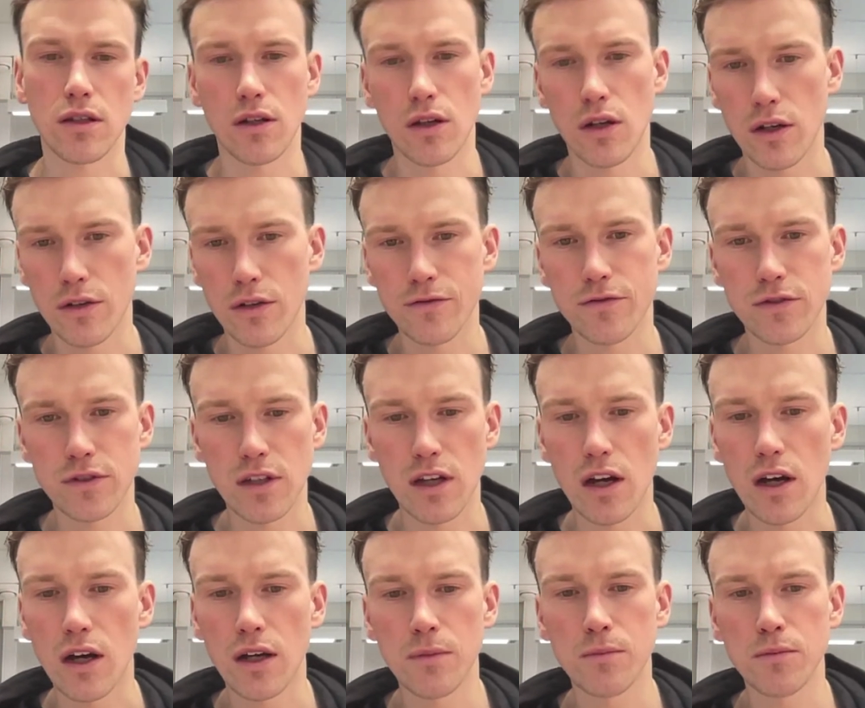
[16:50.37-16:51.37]
off
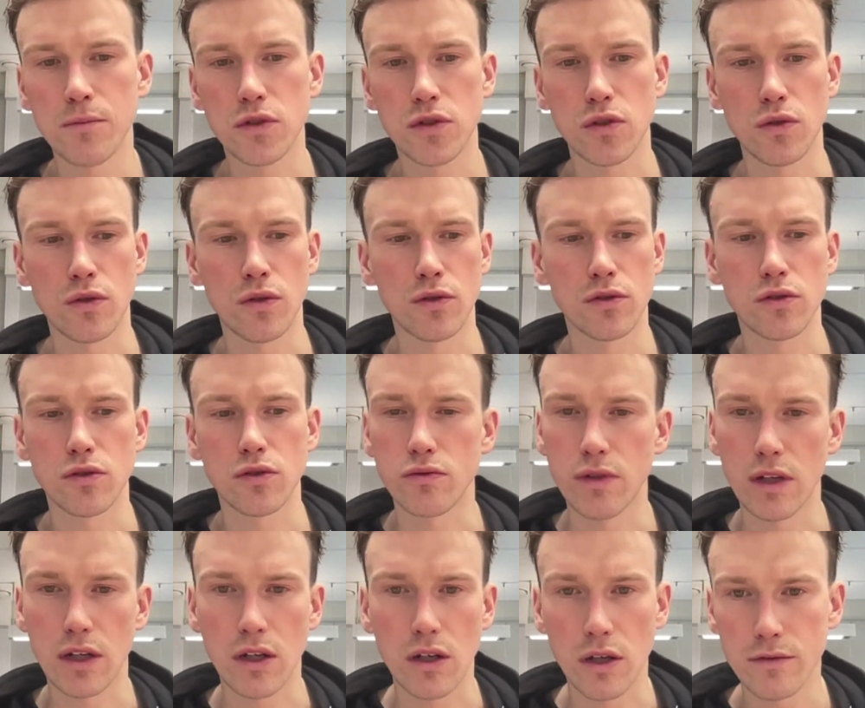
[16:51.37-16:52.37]
time to
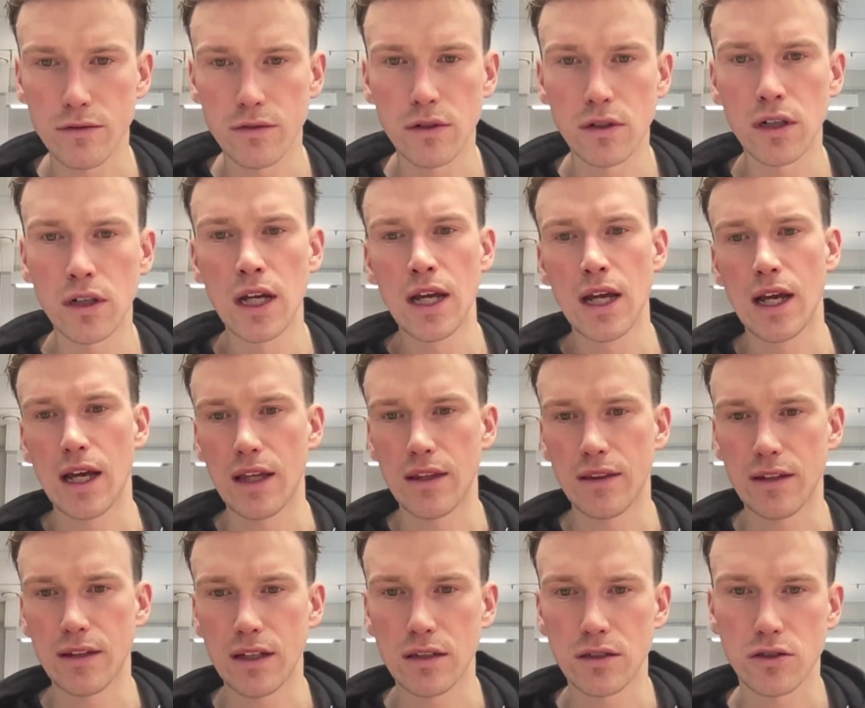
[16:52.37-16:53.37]
recover
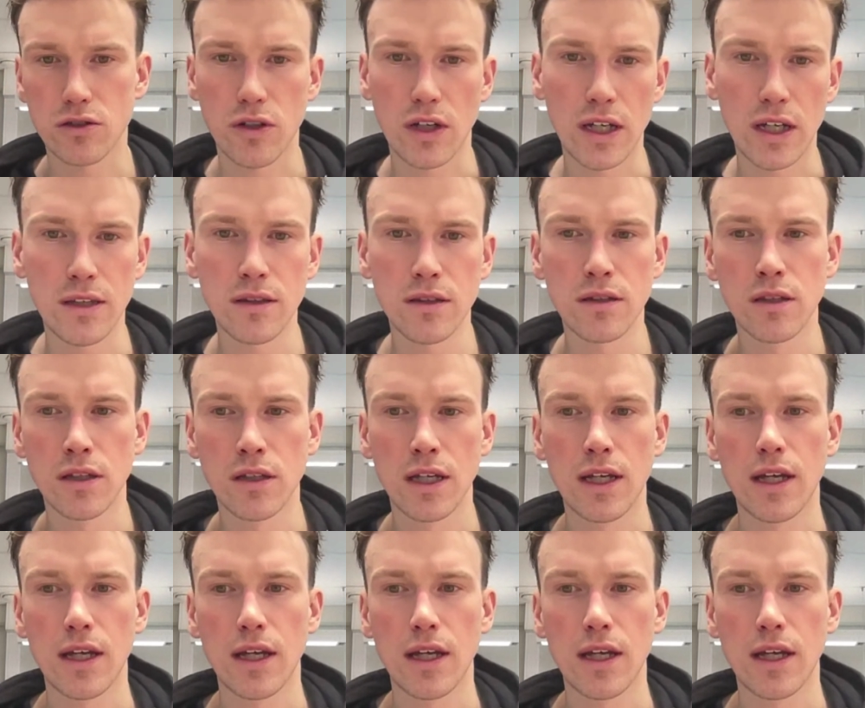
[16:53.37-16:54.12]
and then train